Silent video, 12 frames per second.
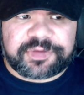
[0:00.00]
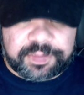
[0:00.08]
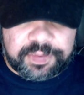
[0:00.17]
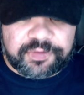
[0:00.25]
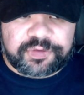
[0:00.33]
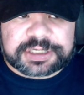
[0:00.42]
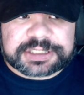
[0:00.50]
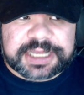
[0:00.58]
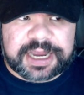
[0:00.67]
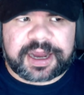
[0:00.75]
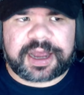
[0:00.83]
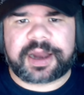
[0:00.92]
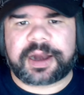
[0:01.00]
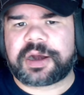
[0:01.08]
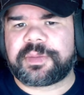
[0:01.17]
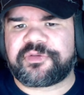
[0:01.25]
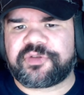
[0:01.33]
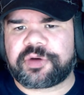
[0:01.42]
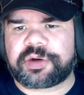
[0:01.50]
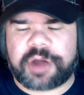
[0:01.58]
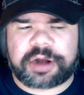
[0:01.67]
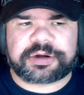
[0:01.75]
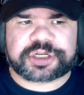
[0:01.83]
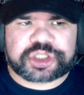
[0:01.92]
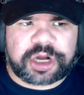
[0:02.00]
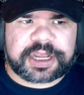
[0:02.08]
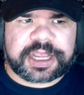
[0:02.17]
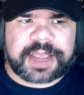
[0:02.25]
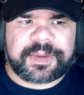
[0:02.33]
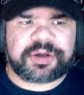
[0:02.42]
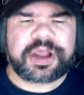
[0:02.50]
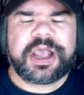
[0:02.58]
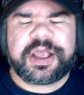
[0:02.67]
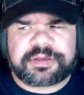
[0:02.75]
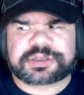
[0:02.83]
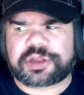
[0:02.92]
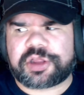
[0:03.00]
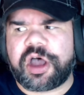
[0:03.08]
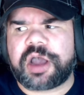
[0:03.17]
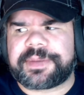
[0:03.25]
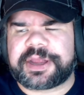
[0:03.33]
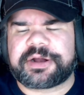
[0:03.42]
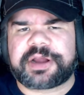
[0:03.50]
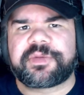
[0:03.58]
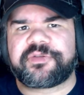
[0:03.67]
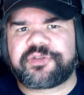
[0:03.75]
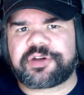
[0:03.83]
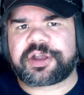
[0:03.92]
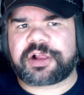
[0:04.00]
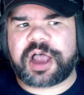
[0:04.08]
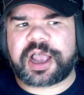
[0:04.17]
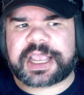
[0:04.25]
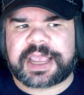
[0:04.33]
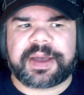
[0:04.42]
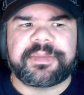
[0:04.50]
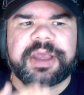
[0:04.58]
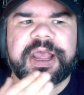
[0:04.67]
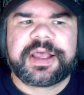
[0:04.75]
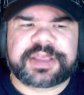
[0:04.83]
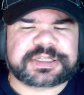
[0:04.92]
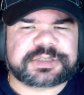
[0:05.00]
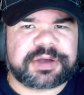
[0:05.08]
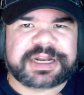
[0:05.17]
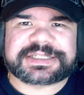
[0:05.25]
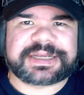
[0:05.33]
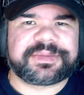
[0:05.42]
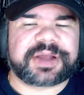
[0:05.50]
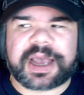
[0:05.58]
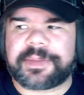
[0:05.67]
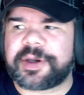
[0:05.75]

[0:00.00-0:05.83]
before uh, or before Roderick Strong came out. There's a long period before the clock came up, this one, it seemed to come